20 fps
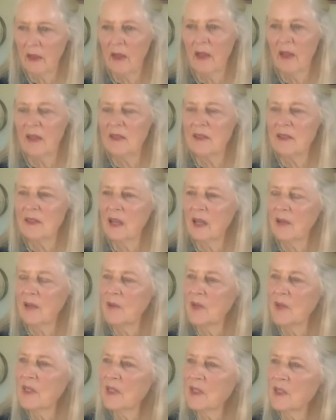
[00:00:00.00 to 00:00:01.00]
And so I
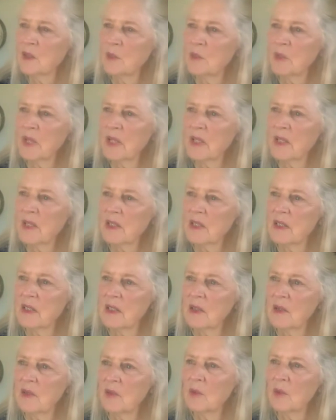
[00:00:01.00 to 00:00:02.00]
read someplace that
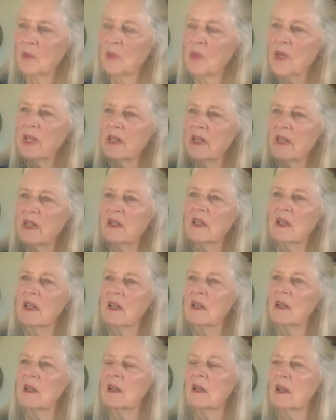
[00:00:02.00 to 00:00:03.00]
we're breathing
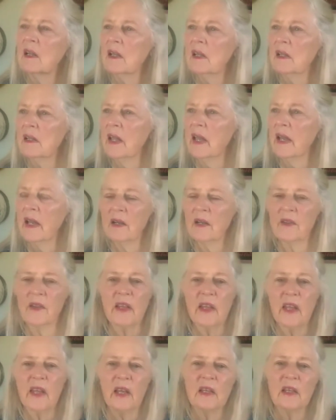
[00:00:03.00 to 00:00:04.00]
the air
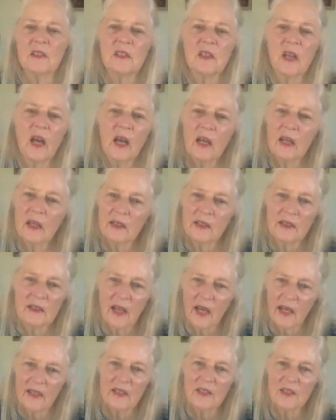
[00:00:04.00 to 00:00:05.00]
that Genghis Khan and
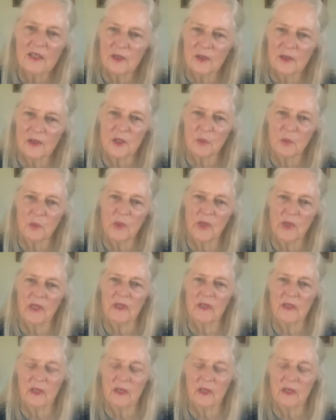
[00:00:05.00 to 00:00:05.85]
dinosaurs breathed.